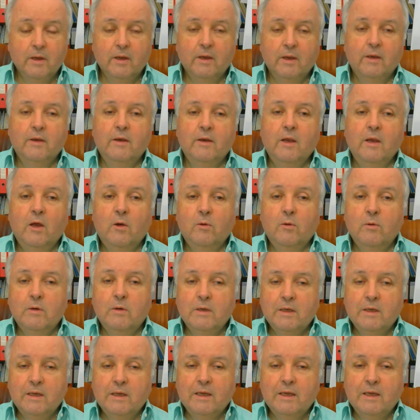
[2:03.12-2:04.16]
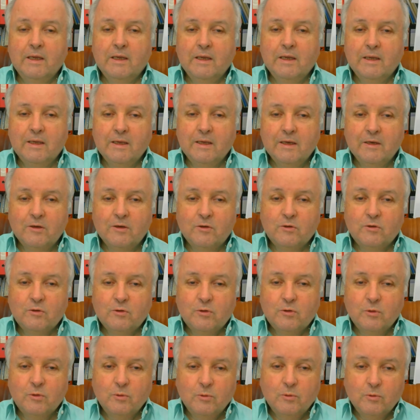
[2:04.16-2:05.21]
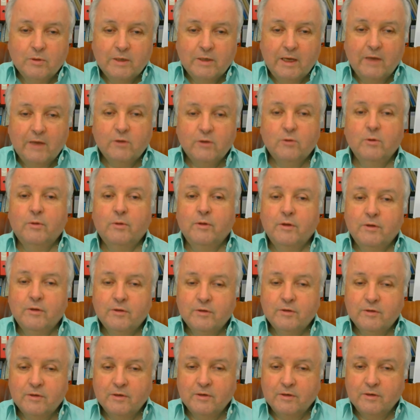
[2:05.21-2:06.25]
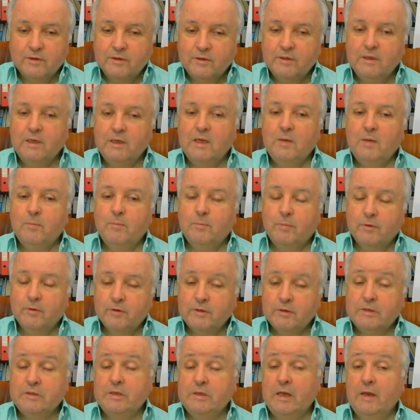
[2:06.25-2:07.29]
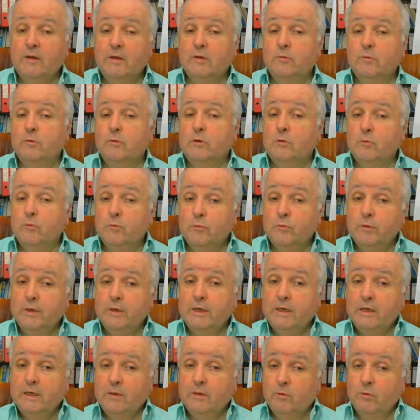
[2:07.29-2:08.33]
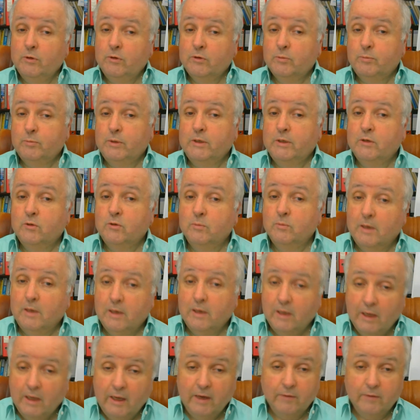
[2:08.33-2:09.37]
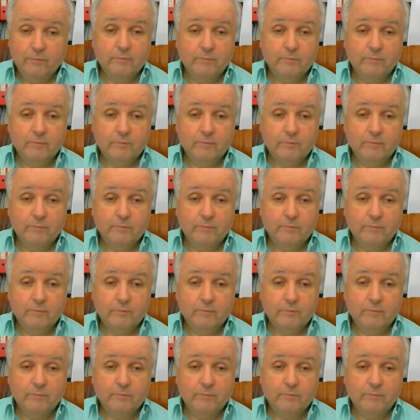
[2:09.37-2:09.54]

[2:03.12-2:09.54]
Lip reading: Now, to get to this deep sense of what I really want to bring to my life